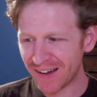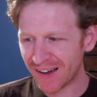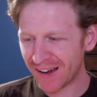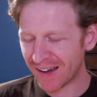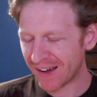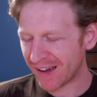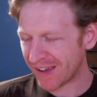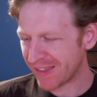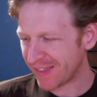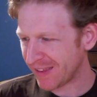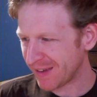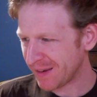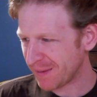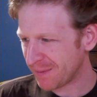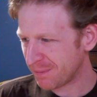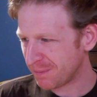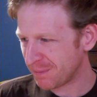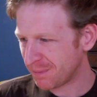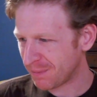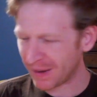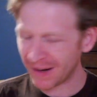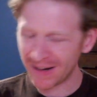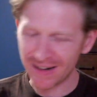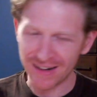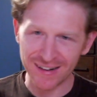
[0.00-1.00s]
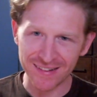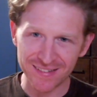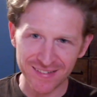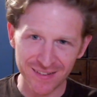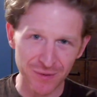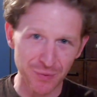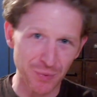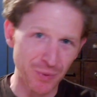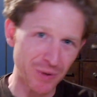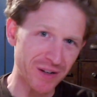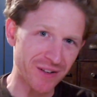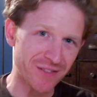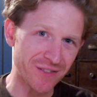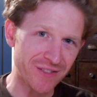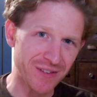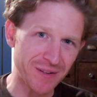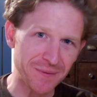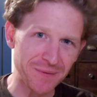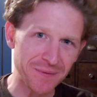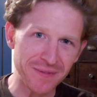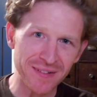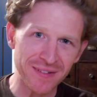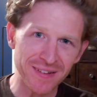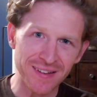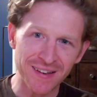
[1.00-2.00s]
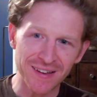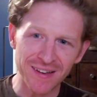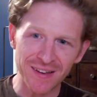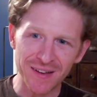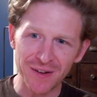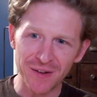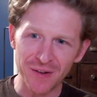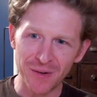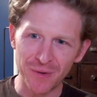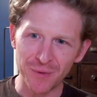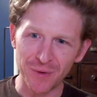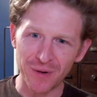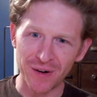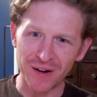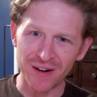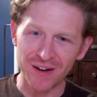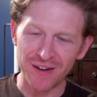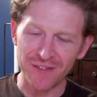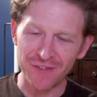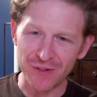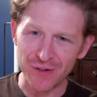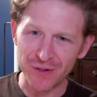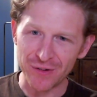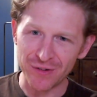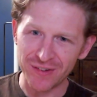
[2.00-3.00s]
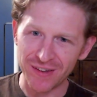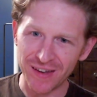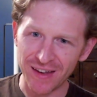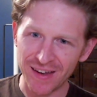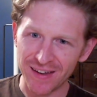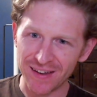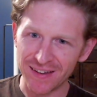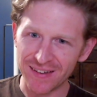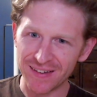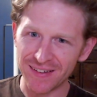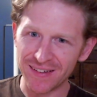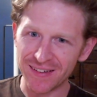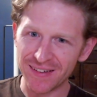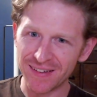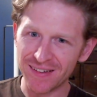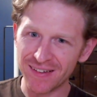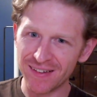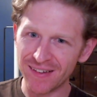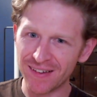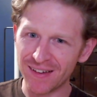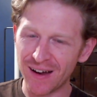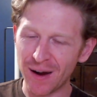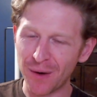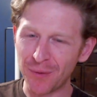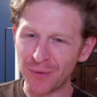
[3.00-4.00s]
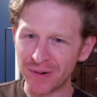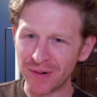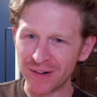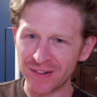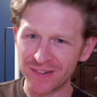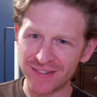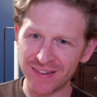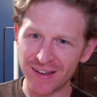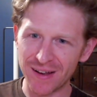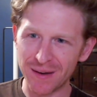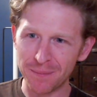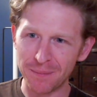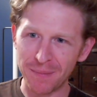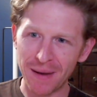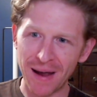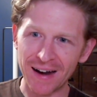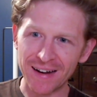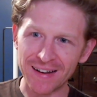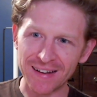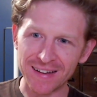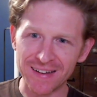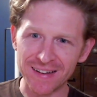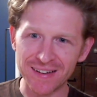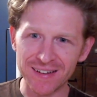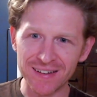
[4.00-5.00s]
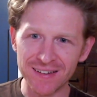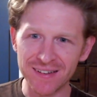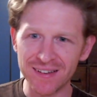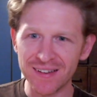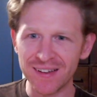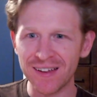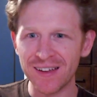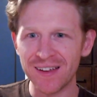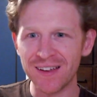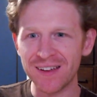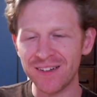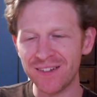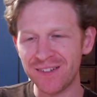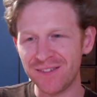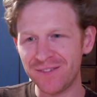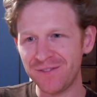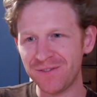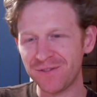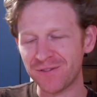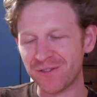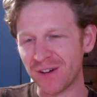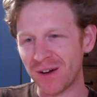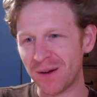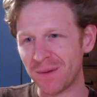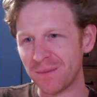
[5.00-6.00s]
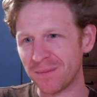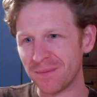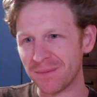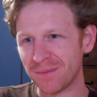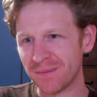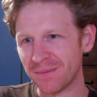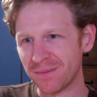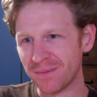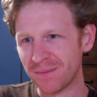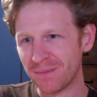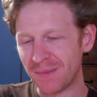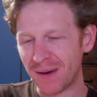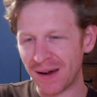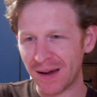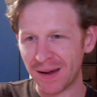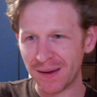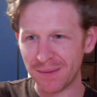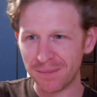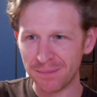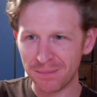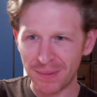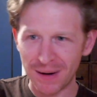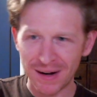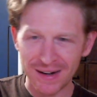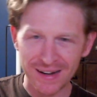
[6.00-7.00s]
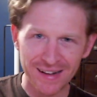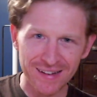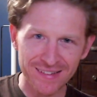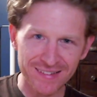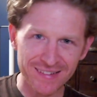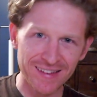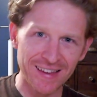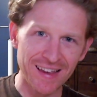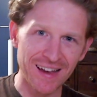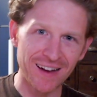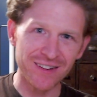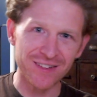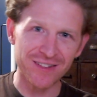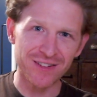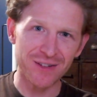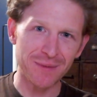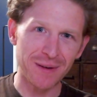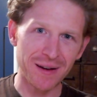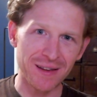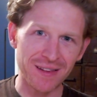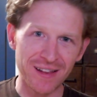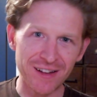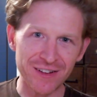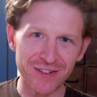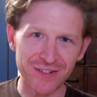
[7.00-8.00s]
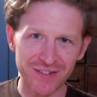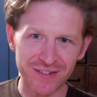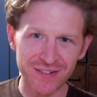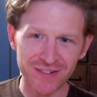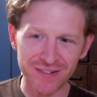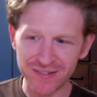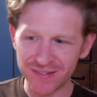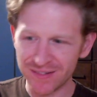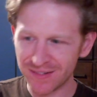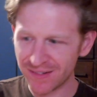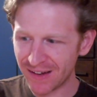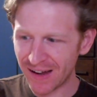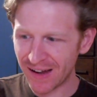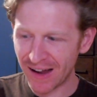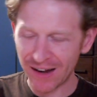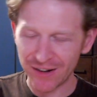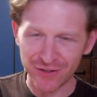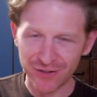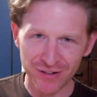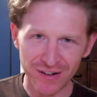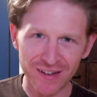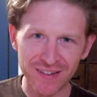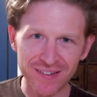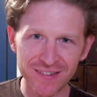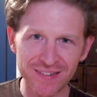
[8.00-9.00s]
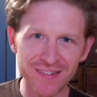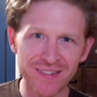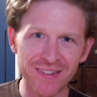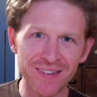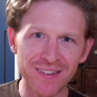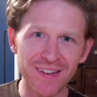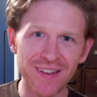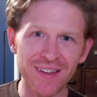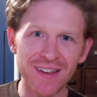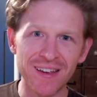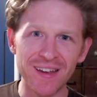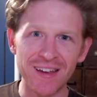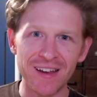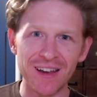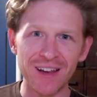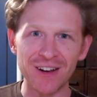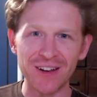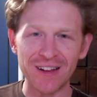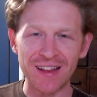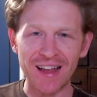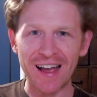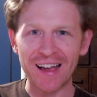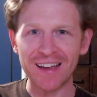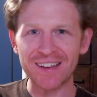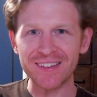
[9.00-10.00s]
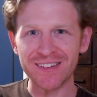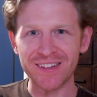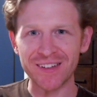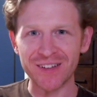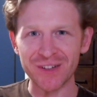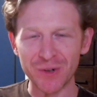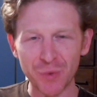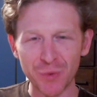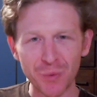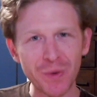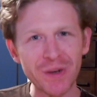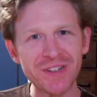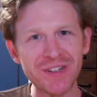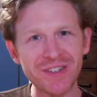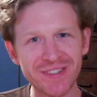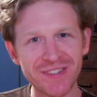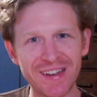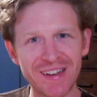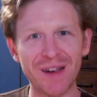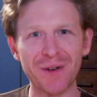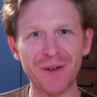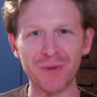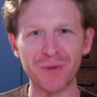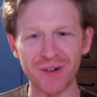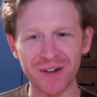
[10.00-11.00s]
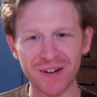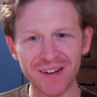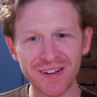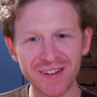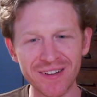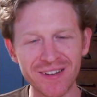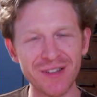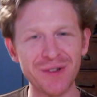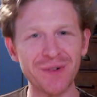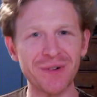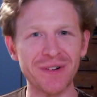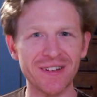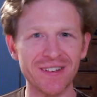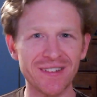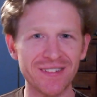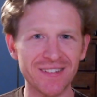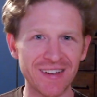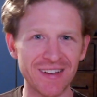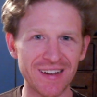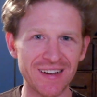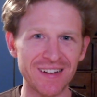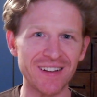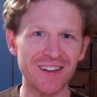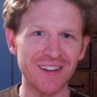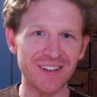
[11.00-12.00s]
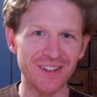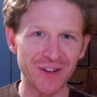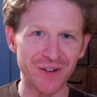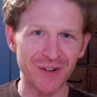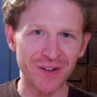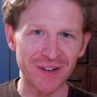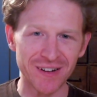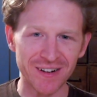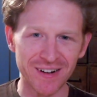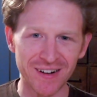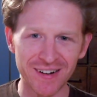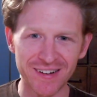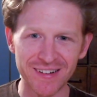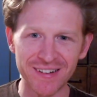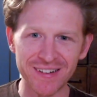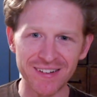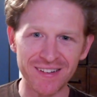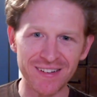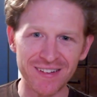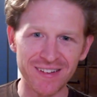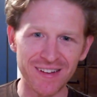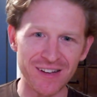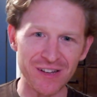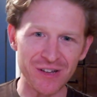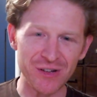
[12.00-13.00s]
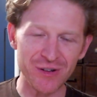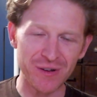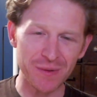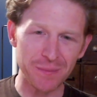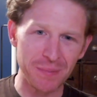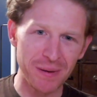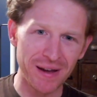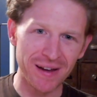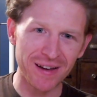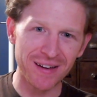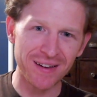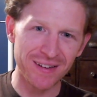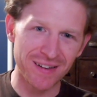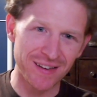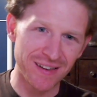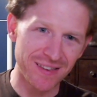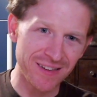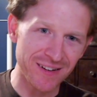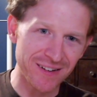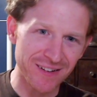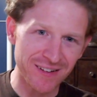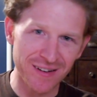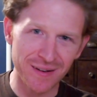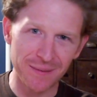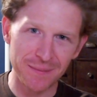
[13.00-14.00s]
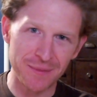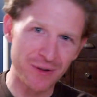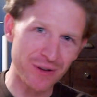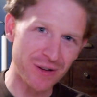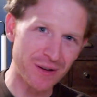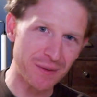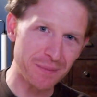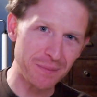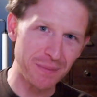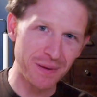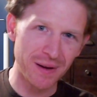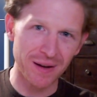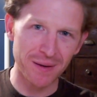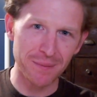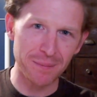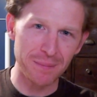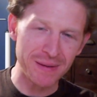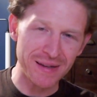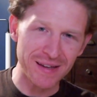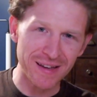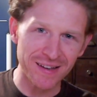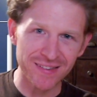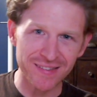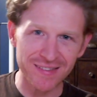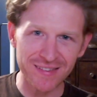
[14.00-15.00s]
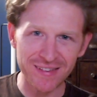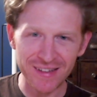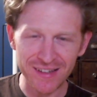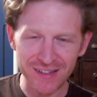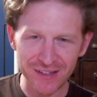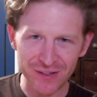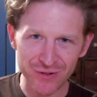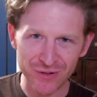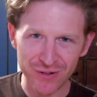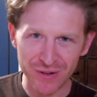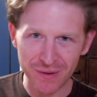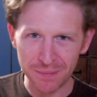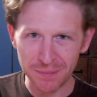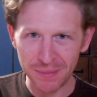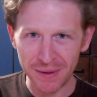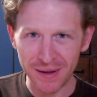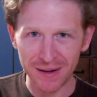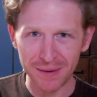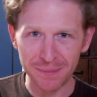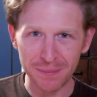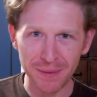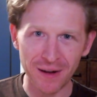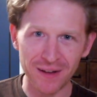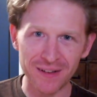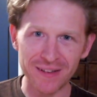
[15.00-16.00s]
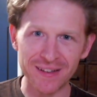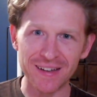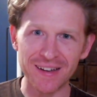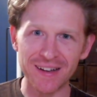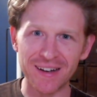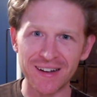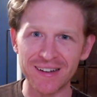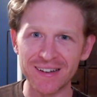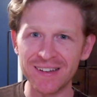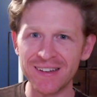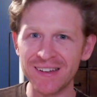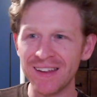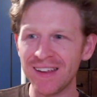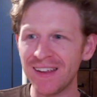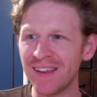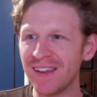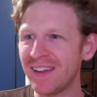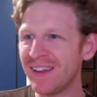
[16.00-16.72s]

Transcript: I, I think Binance is one of them, where if you say, I want to send Matic from my Binance account to my Ledger address, it'll ask you which network do you want to send the token on. And you can pick Ethereum, you can pick BSC, you can pick Polygon.